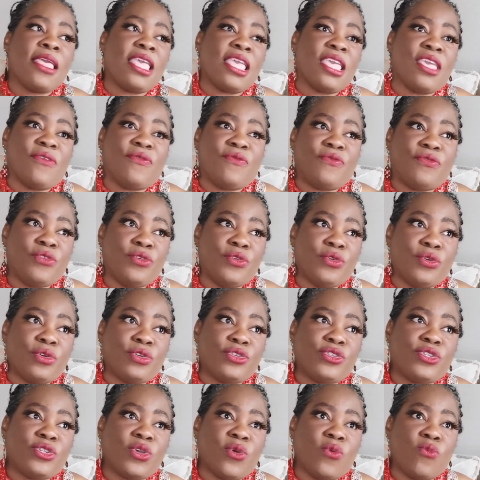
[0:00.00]
If you're
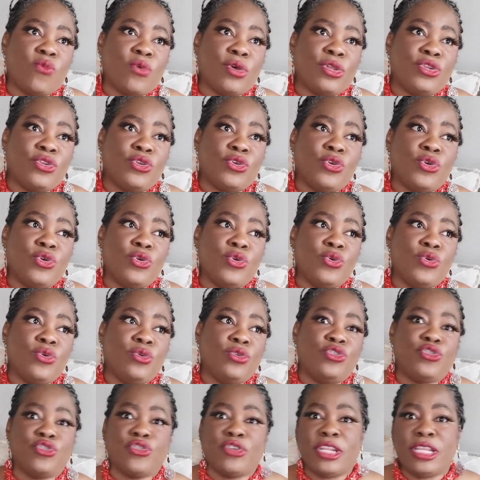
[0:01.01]
someone
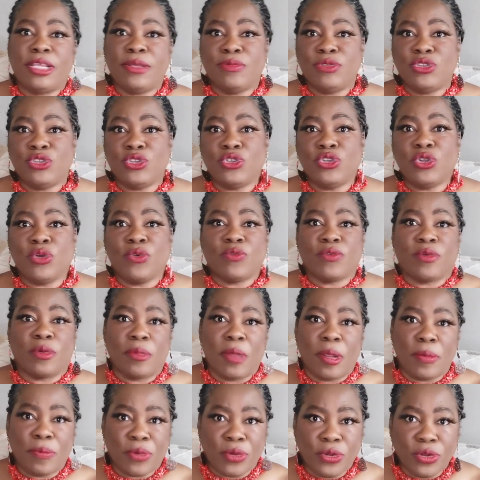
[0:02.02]
who dreams, you don't
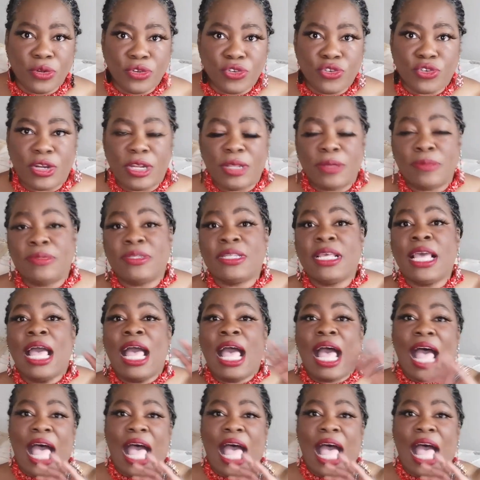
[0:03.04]
remember your dreams,